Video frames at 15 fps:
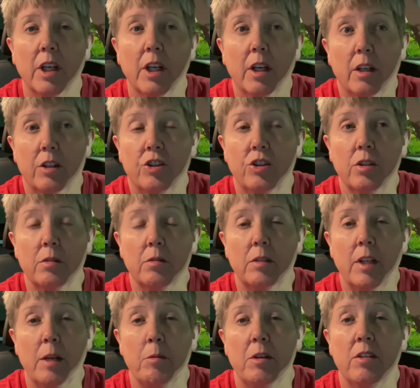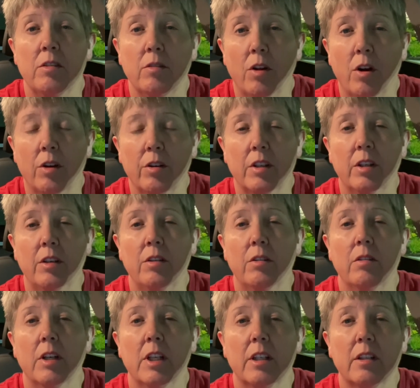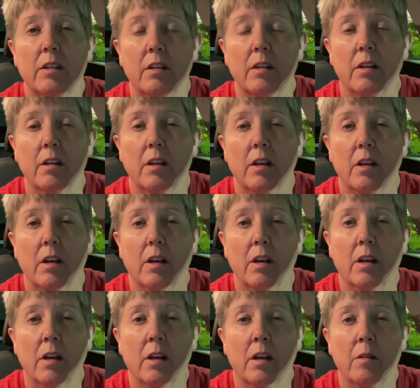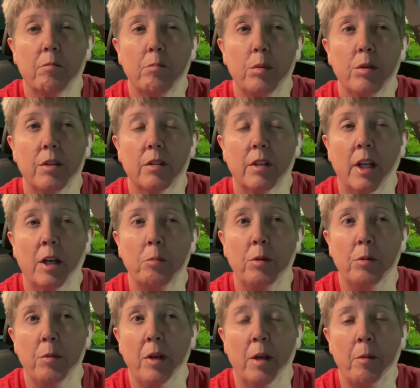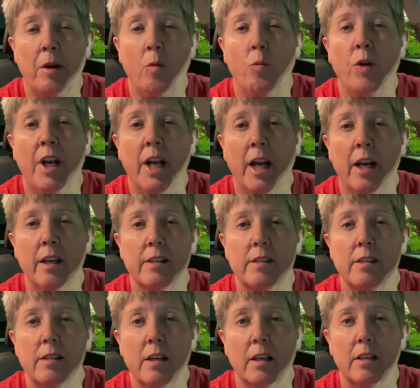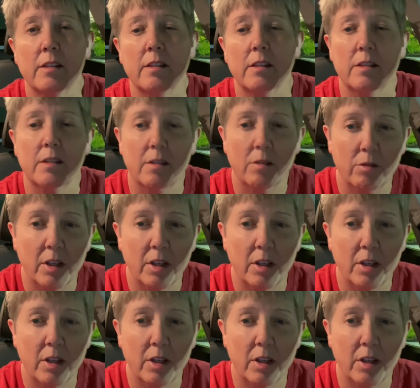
shouldn't take me too long to do it. That'll put me at about 196. It's only